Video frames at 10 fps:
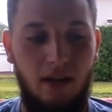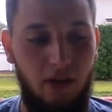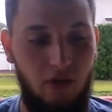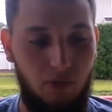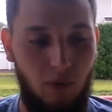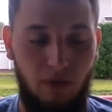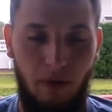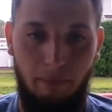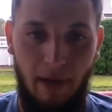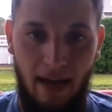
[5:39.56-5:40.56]
and you just want to
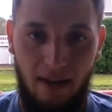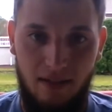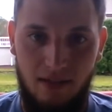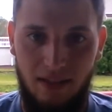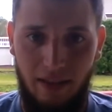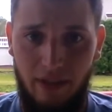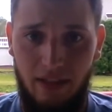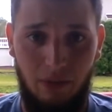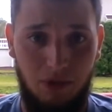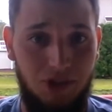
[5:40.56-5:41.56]
run back to the thing
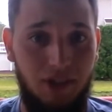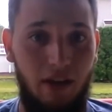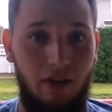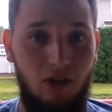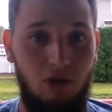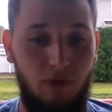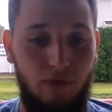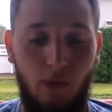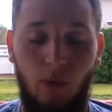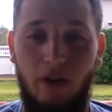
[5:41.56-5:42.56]
that was scaring you
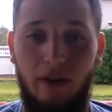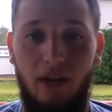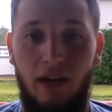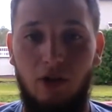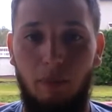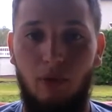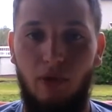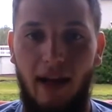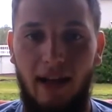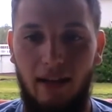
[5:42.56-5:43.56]
before, and you're
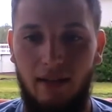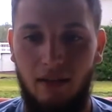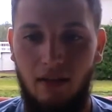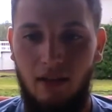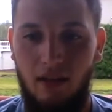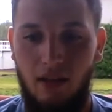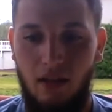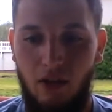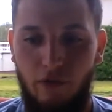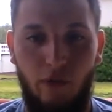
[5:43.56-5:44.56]
praying
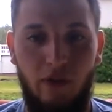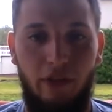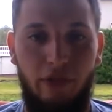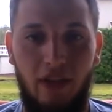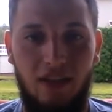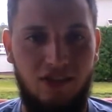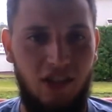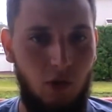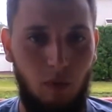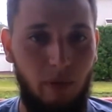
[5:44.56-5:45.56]
for the things
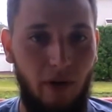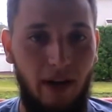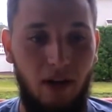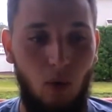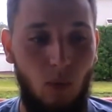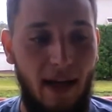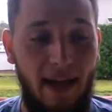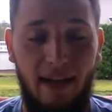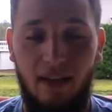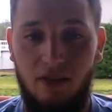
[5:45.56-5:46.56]
that you were praying
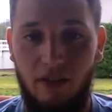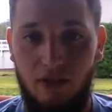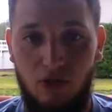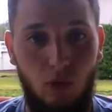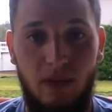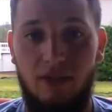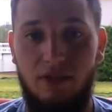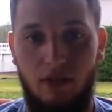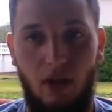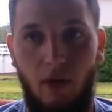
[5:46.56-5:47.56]
away 2 weeks
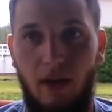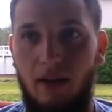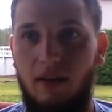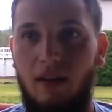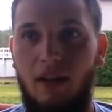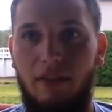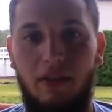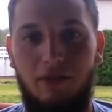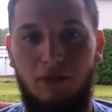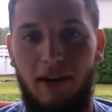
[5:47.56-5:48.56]
ago. And I
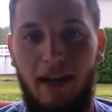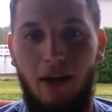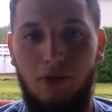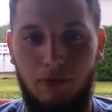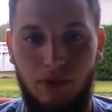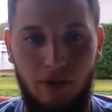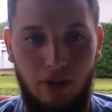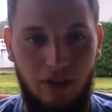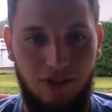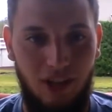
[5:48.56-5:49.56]
think right now is a really
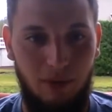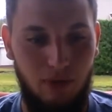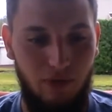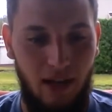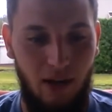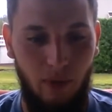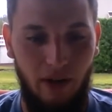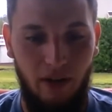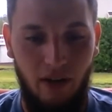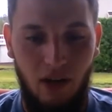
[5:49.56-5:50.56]
good example of that,
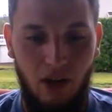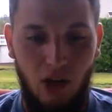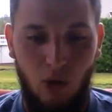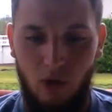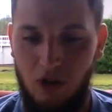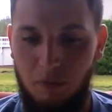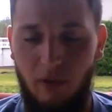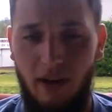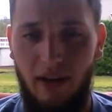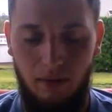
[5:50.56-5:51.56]
where we're just
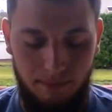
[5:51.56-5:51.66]
praying,